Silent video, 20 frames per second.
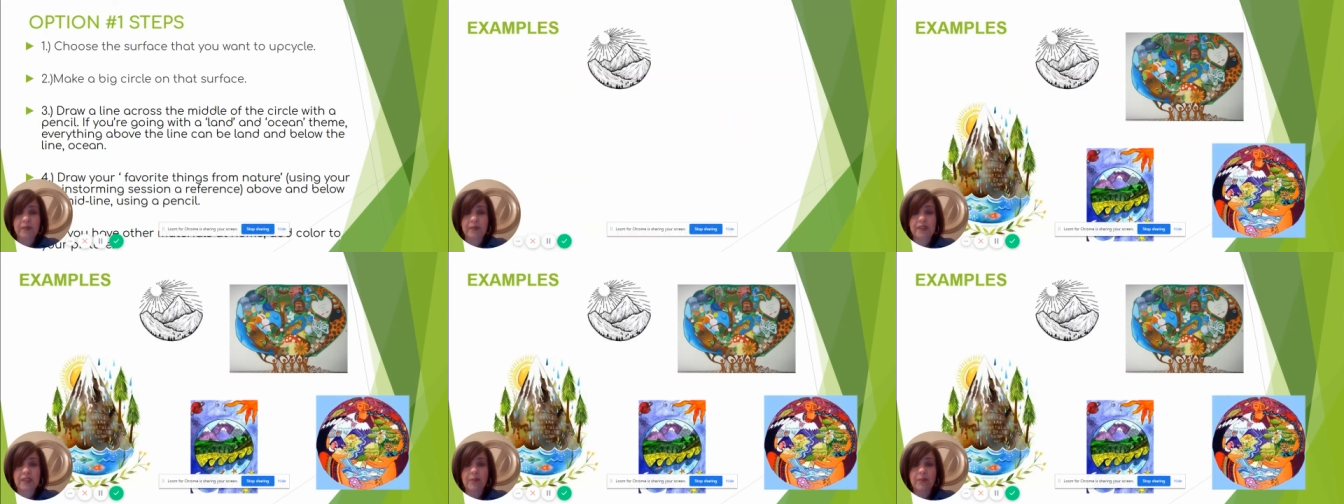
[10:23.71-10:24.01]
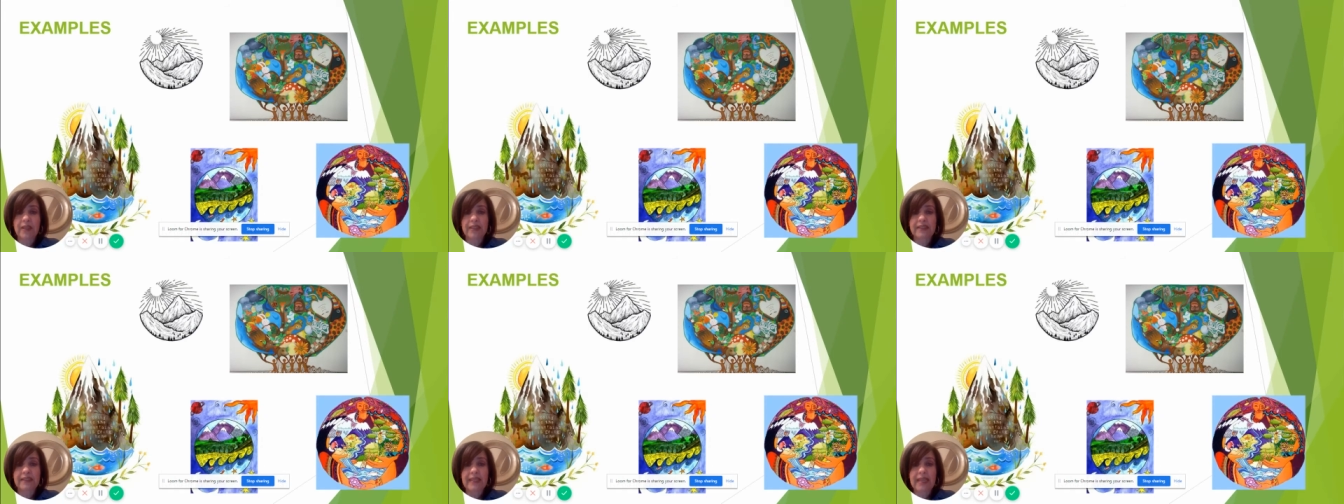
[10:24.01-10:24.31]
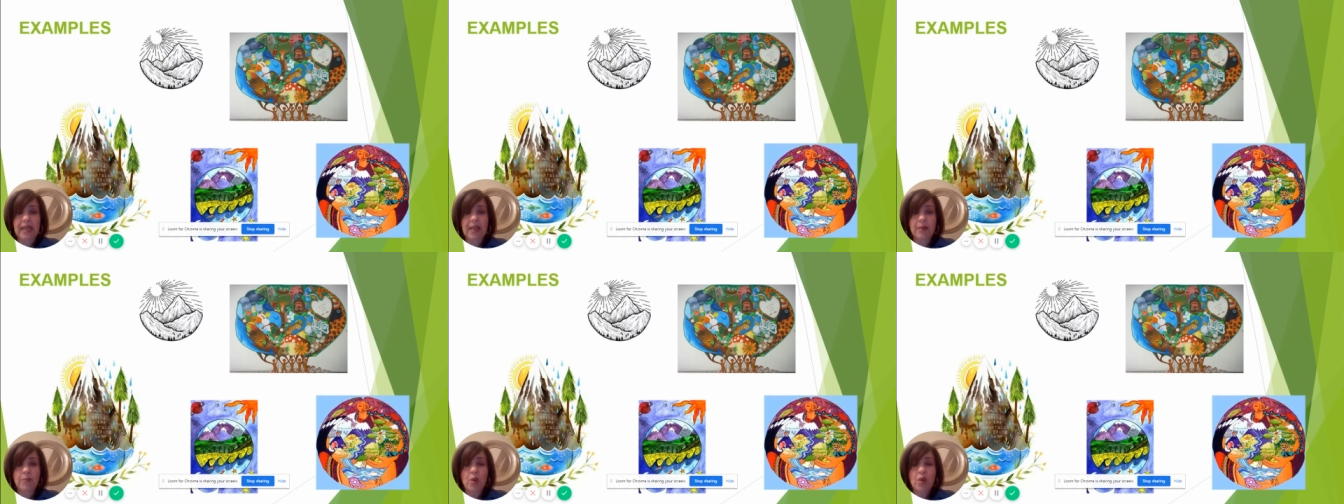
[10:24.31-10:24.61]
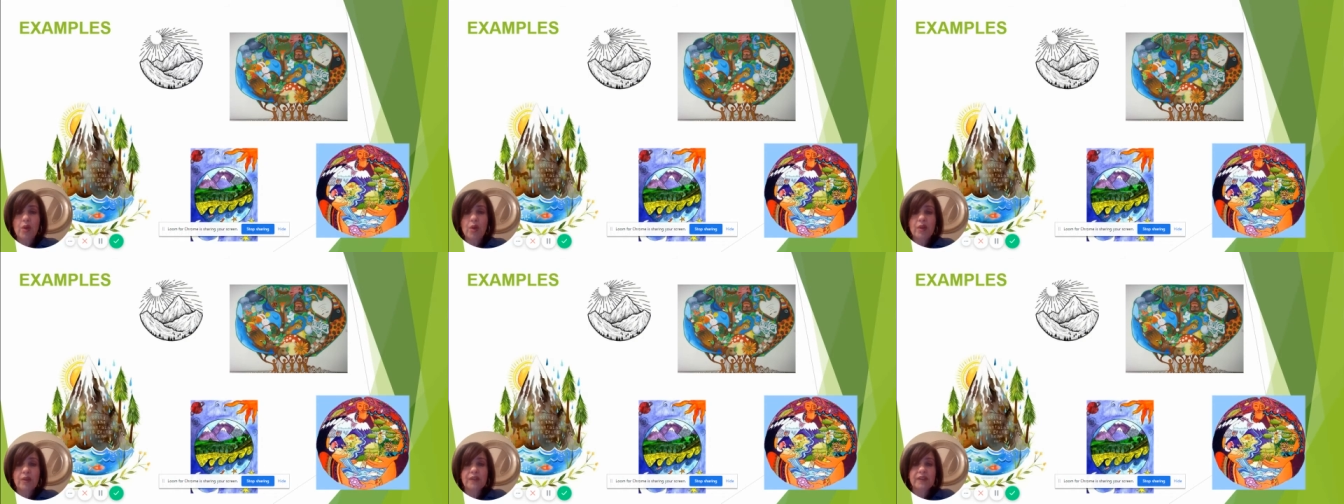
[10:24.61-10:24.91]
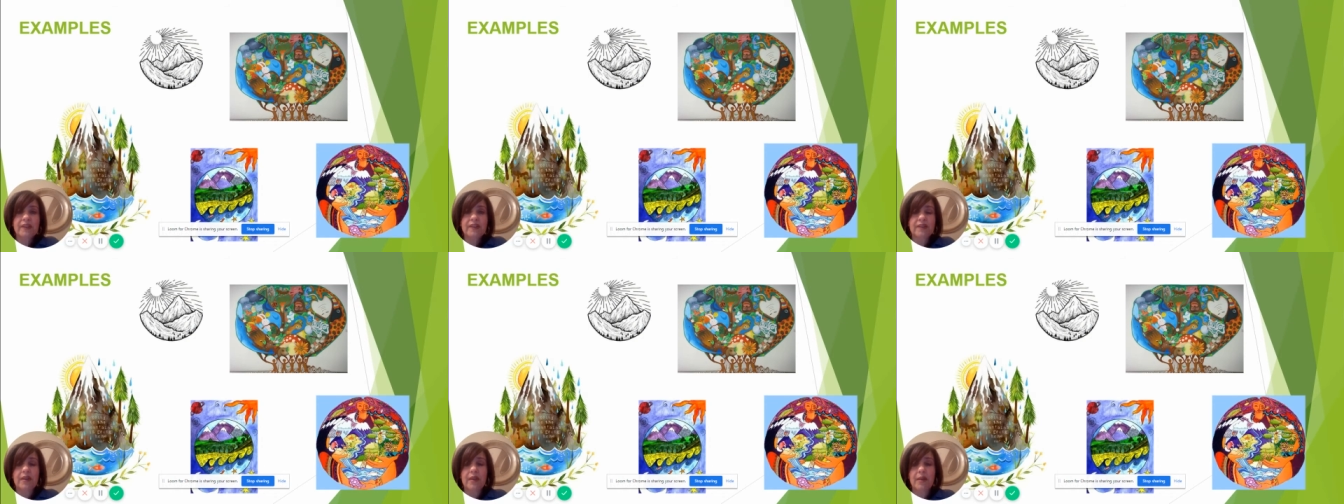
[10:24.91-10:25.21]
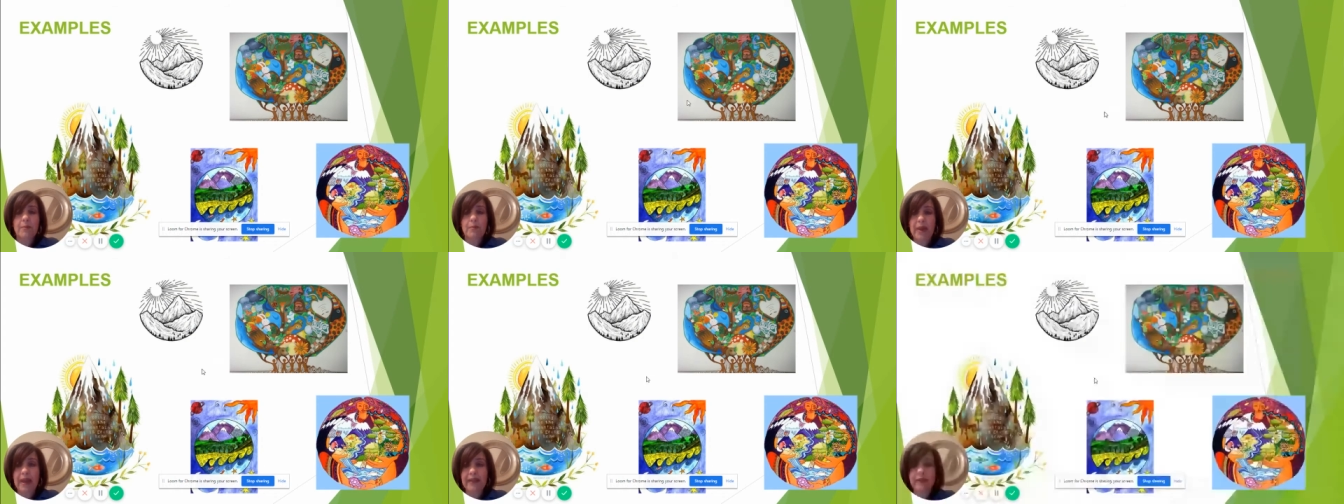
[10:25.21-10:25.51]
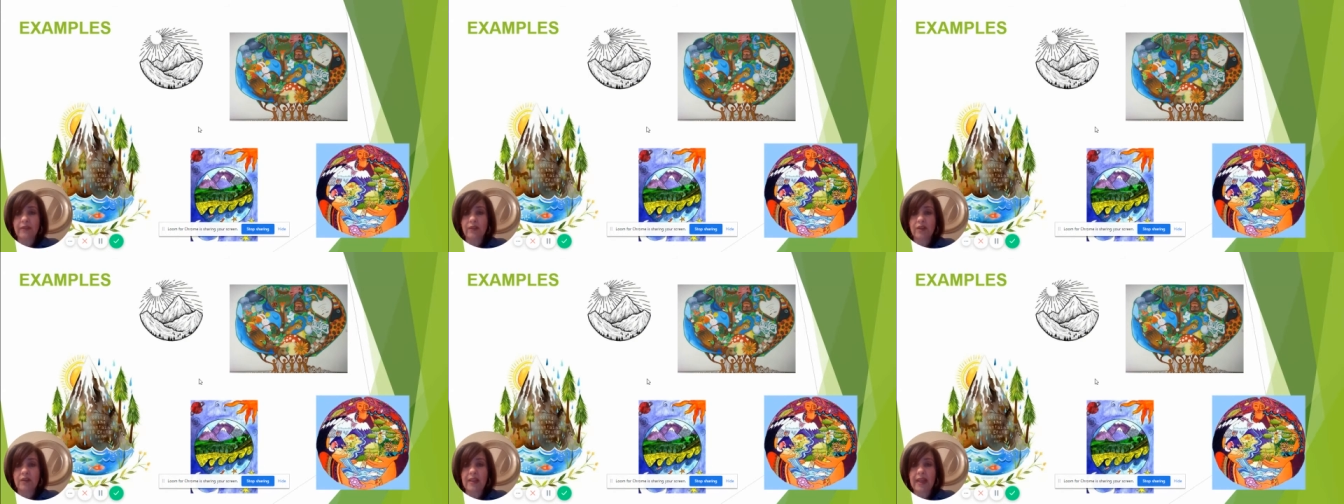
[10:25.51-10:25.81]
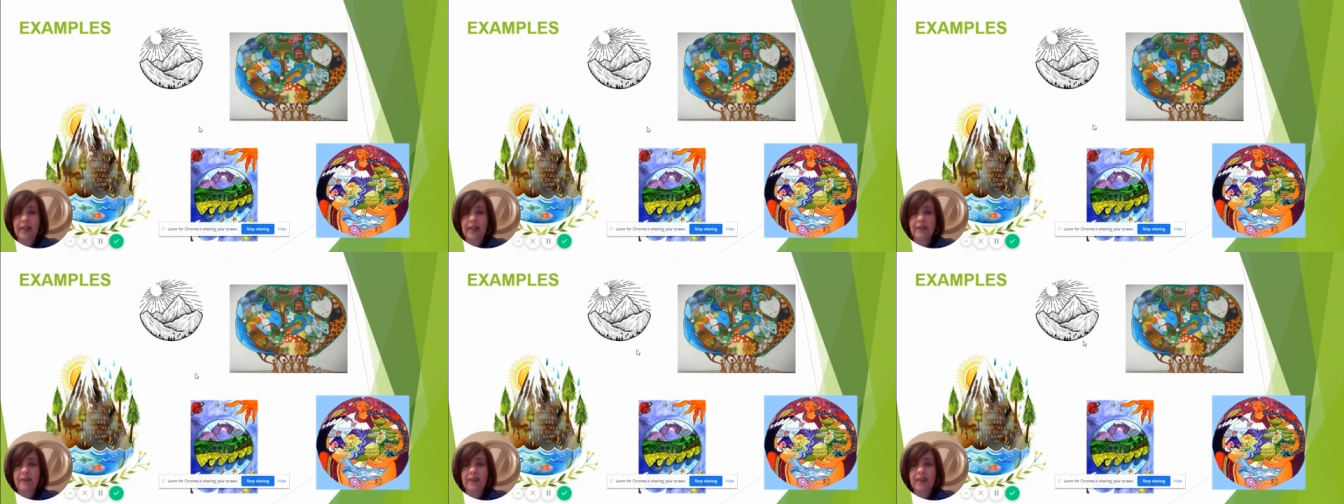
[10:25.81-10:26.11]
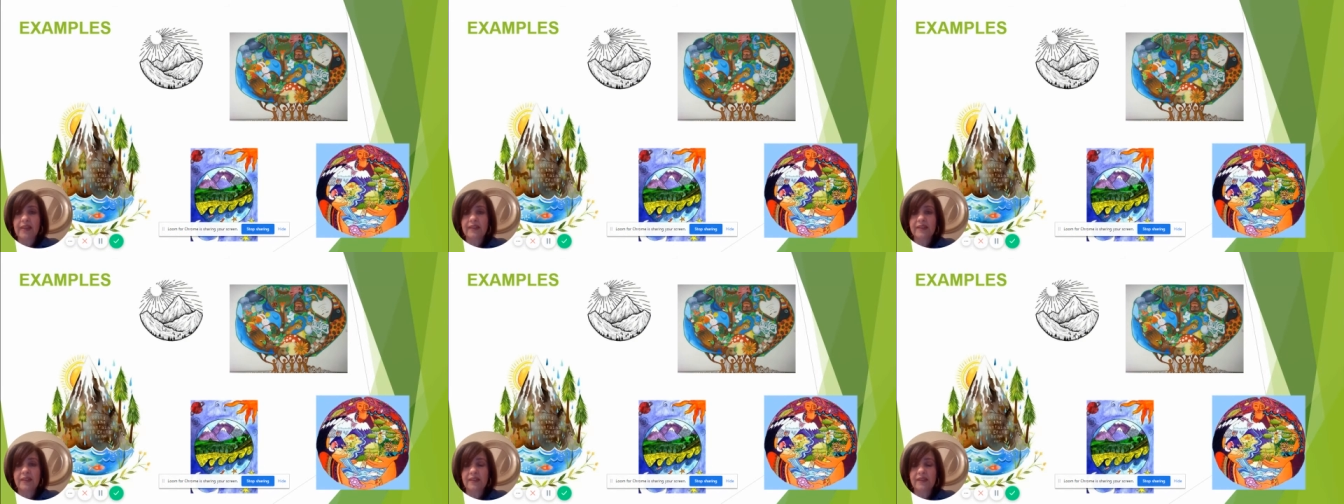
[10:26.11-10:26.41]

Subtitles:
Some examples might look like this.